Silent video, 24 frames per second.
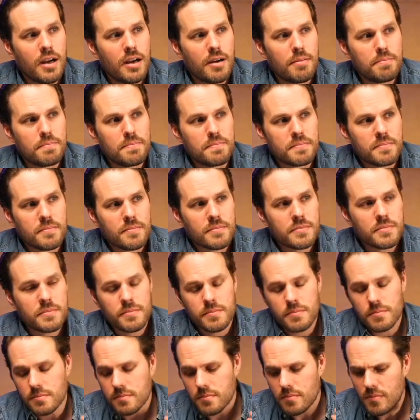
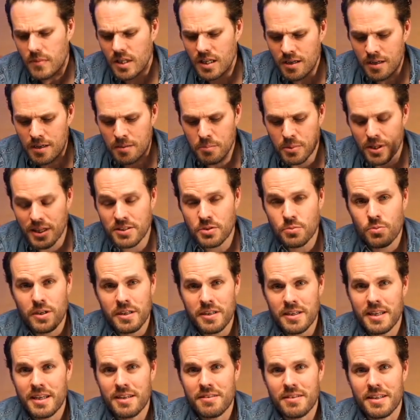But that's
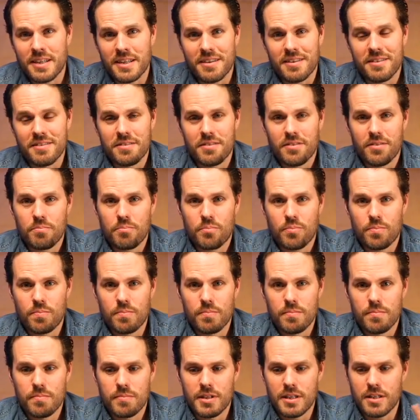why, again, like,
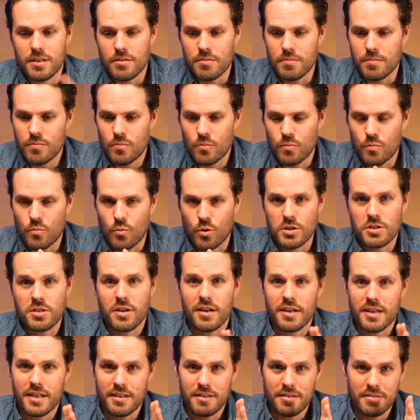you know, we're
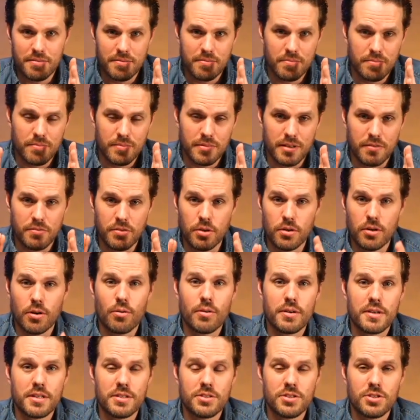talking, if you're
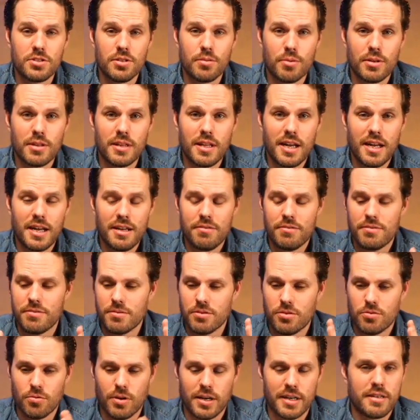going consumer
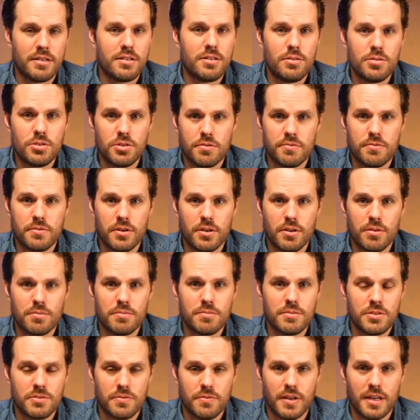live, great, use your
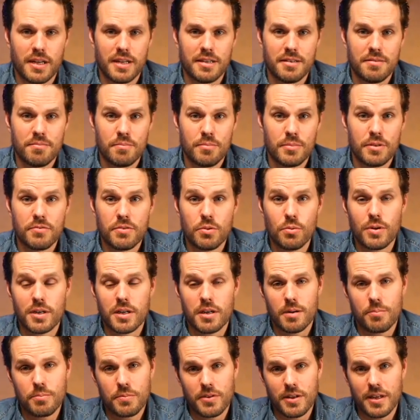phone, it's fine. But if you
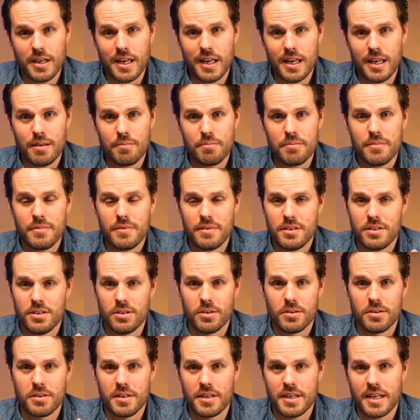want to up the game,
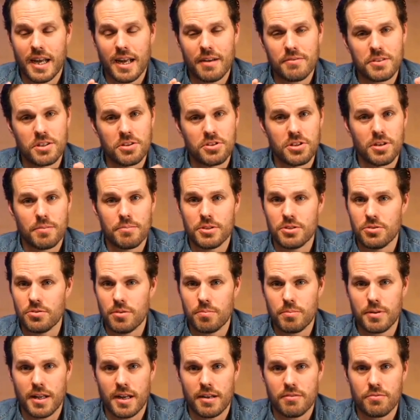you're going to have to jump
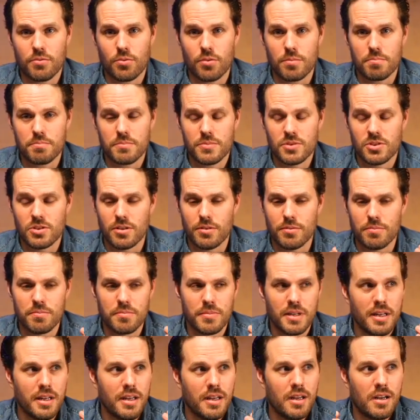into a platform.
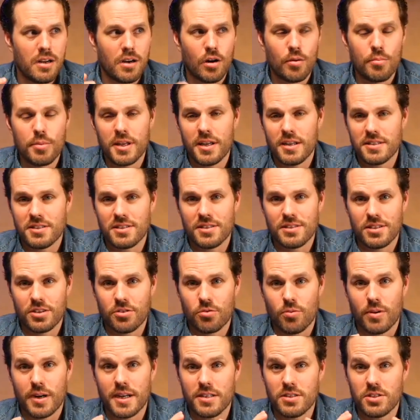So OBS is
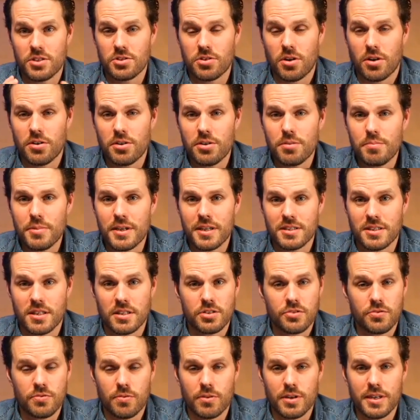a great starter because
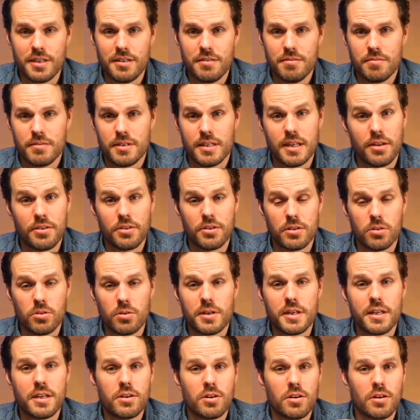it's free. Now the
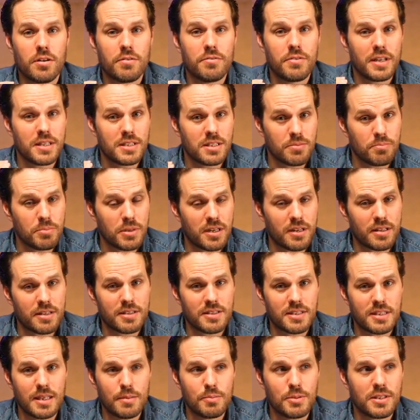learning curve, it's a bit
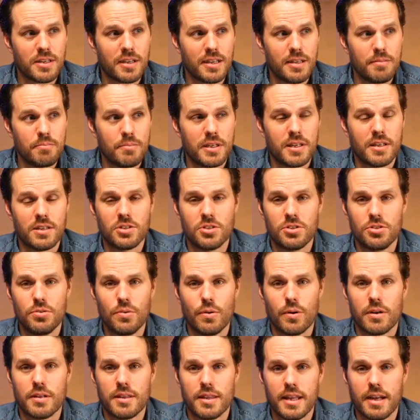on the steep side because
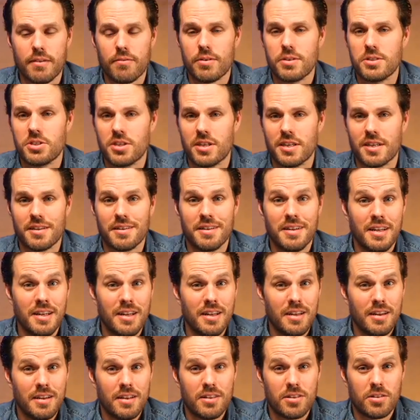you are leveraging,
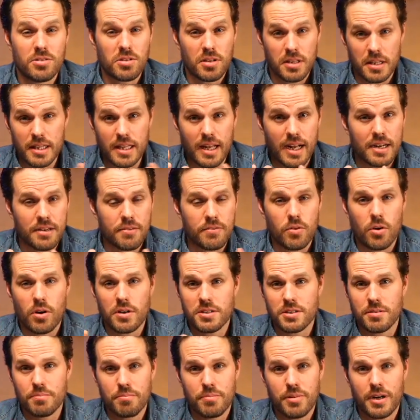there's a lot of
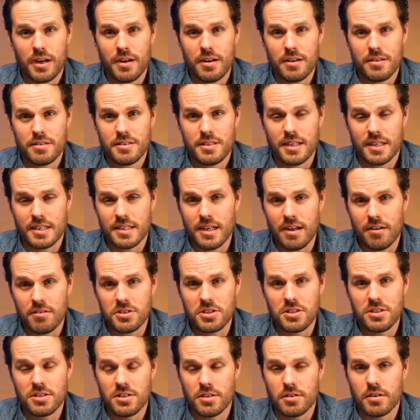awesome
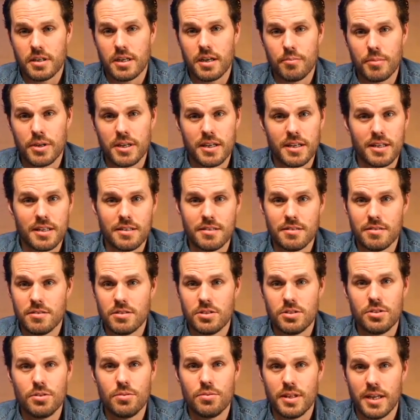technologies that are coming
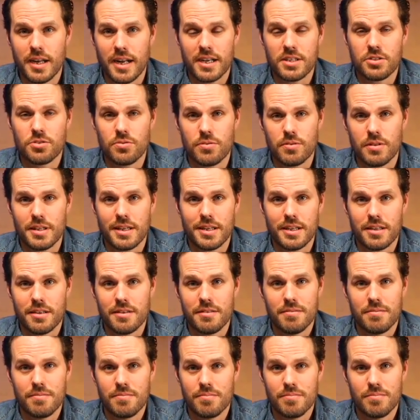in to the actual
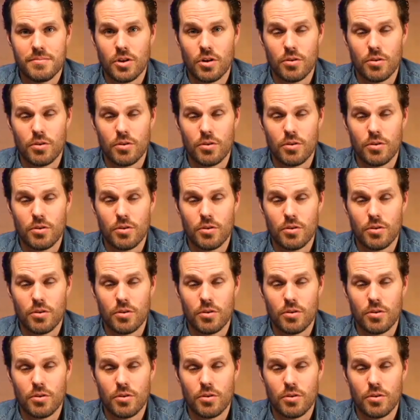like